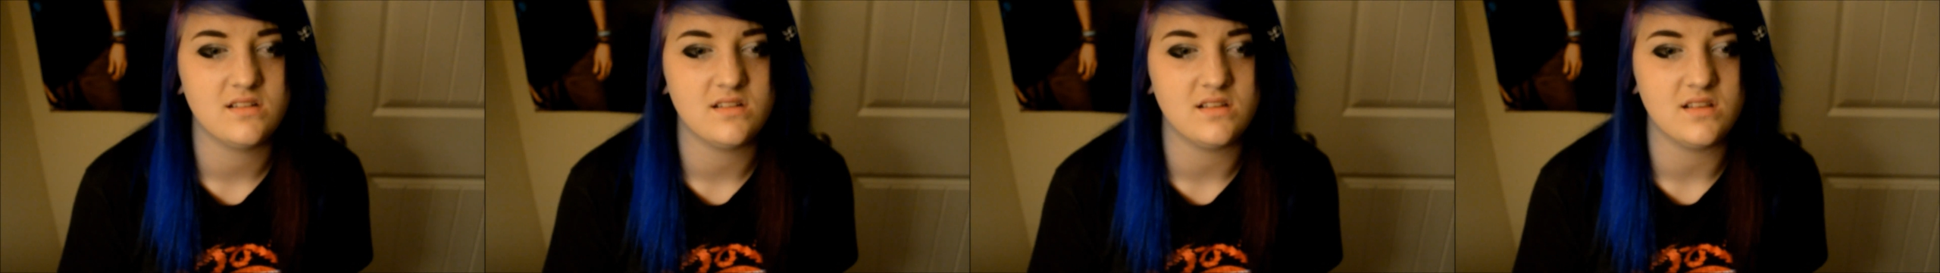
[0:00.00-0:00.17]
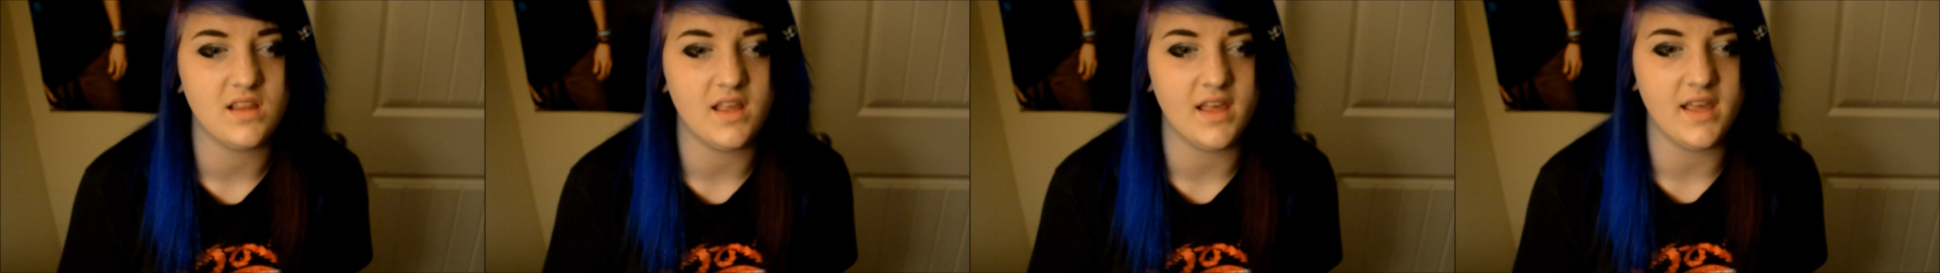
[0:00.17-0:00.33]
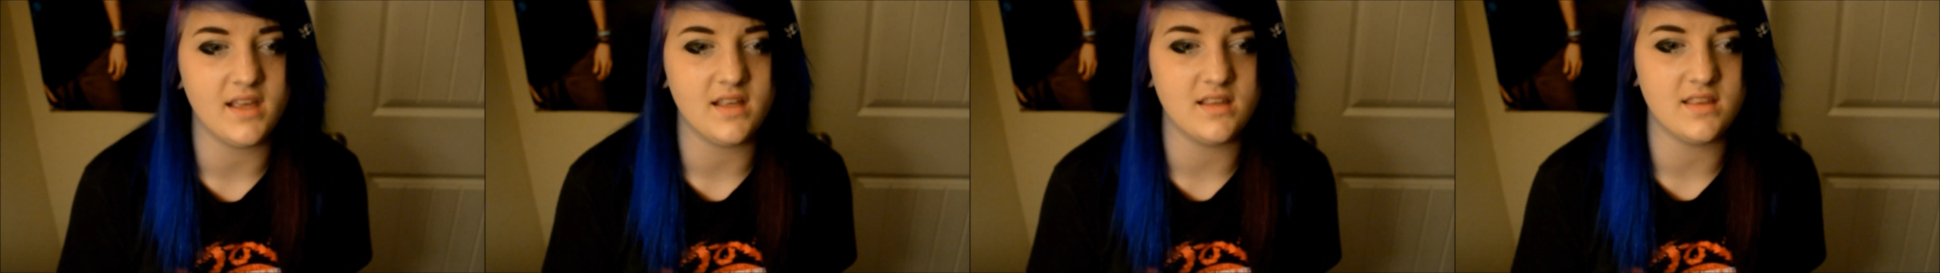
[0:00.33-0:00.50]

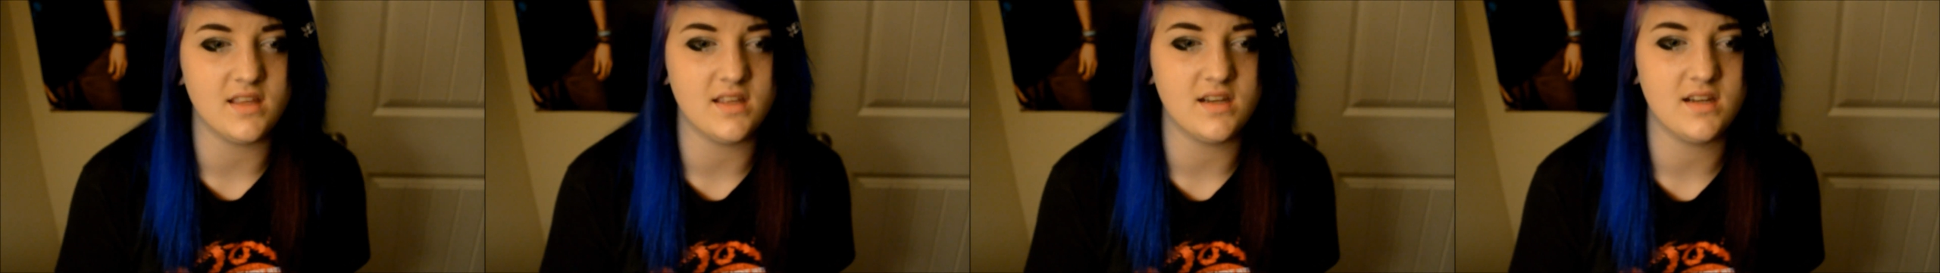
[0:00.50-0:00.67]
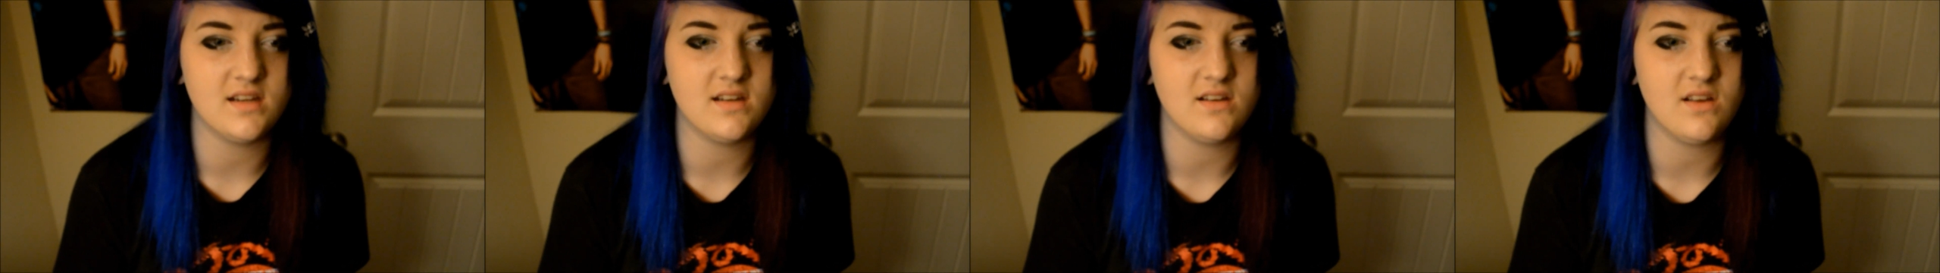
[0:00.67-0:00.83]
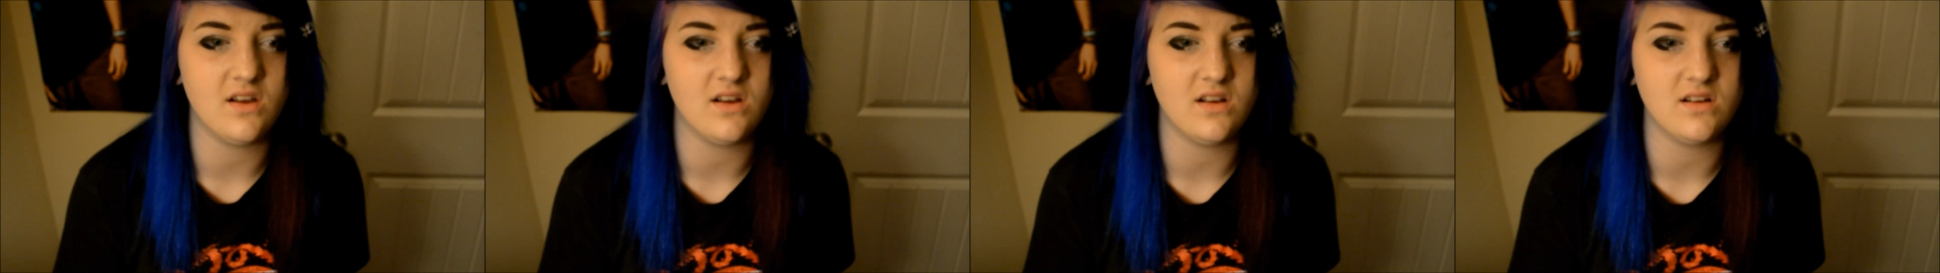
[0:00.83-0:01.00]
Like, they
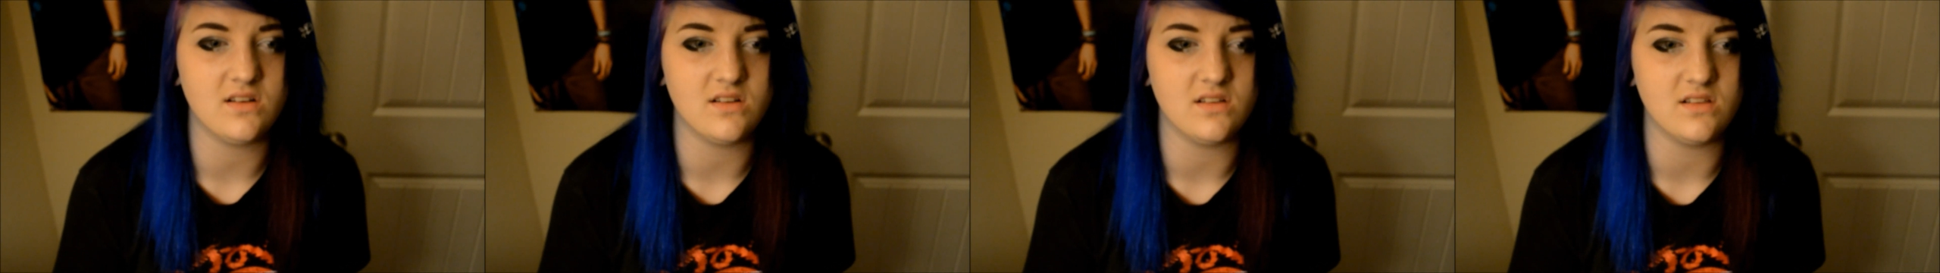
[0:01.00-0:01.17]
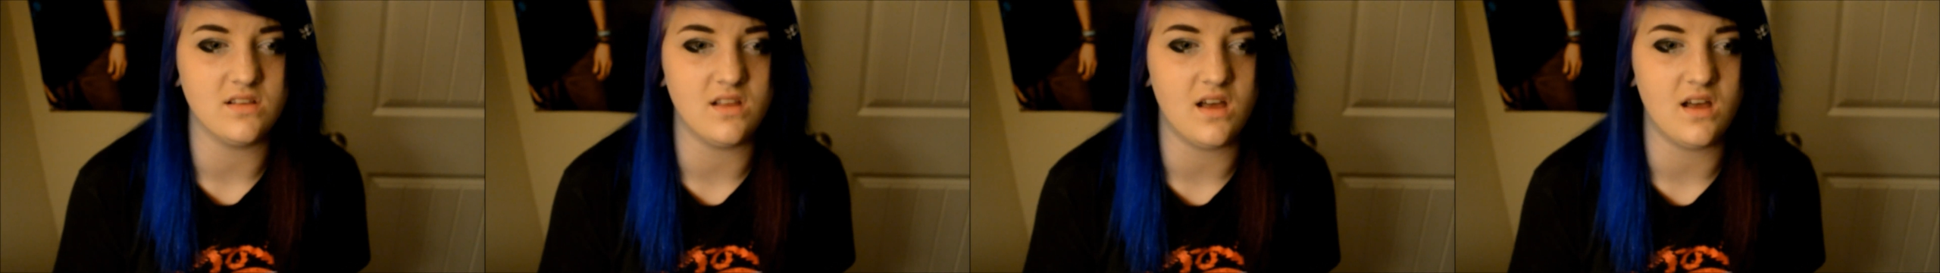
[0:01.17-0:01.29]
didn't hurt a